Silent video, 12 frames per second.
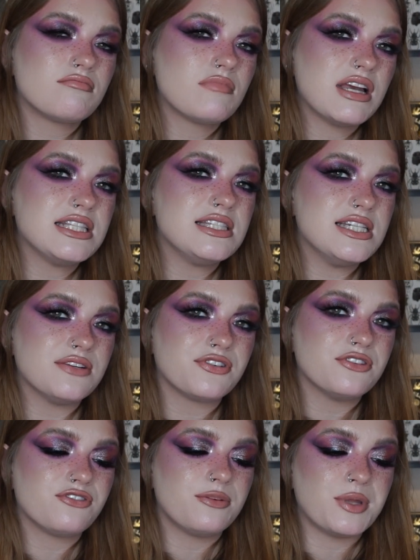it's
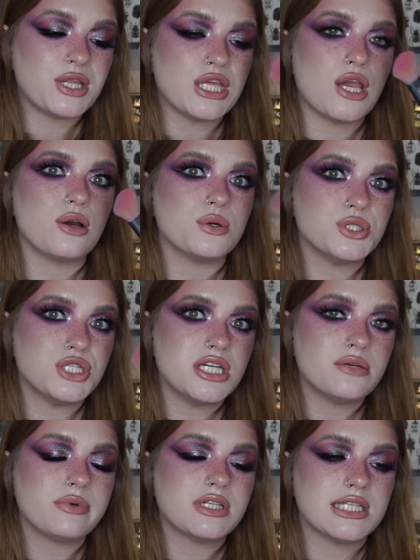different from like the OG
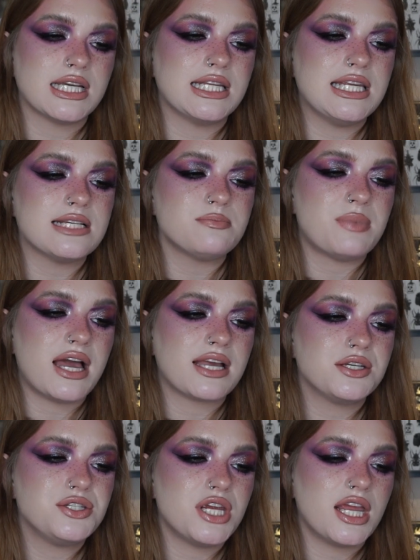Real Technique
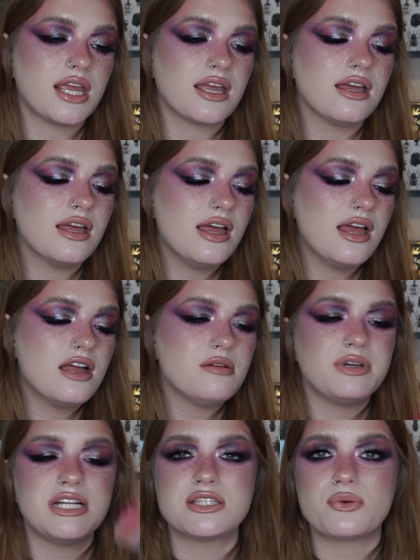packaging
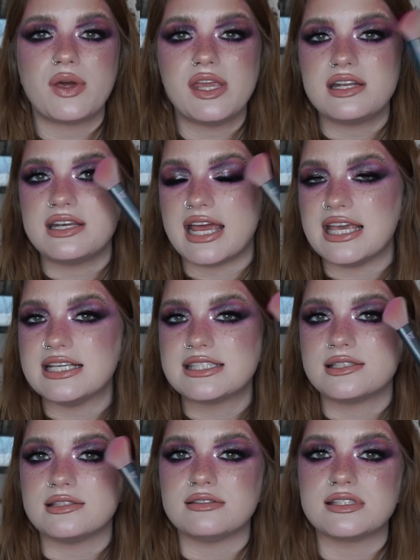but it's quite nice
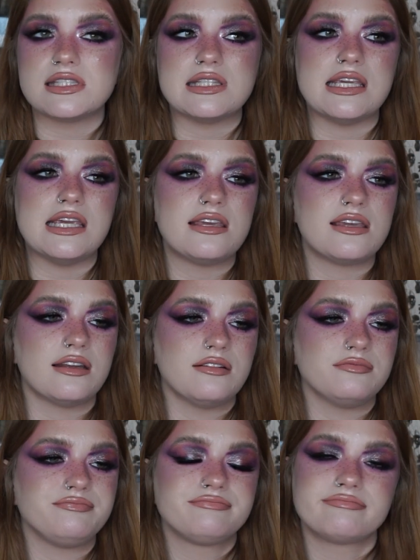and sleek
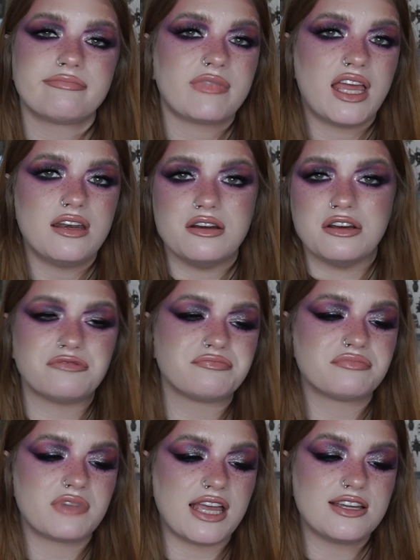and I don't know.
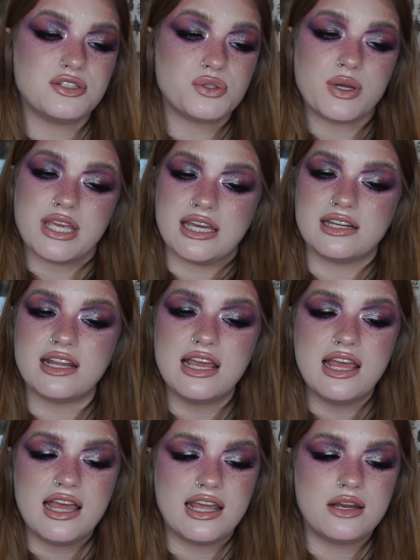I enjoy it.
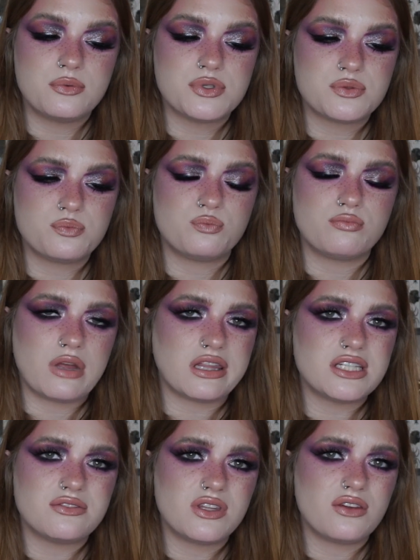And it was
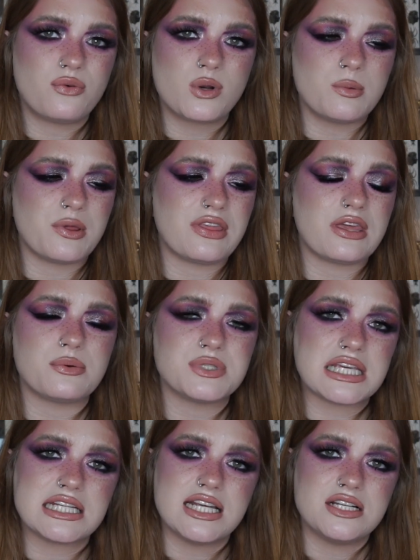relatively affordable. I think it was
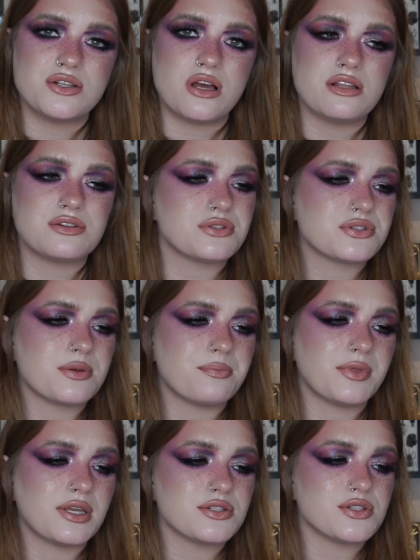like $10 or
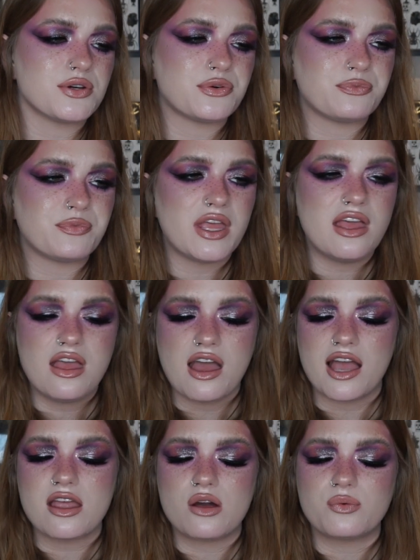something. So
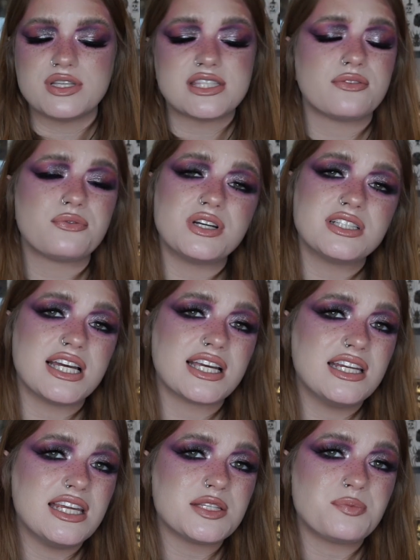I always love Real
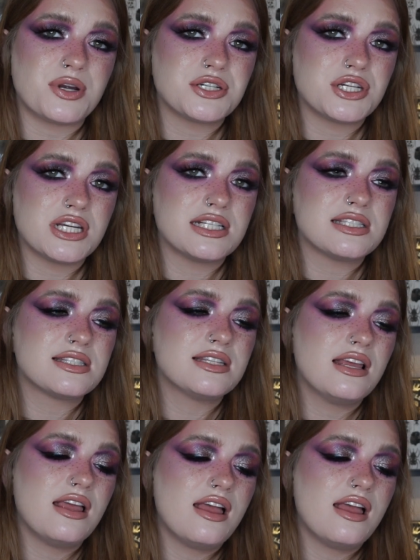Techniques brushes.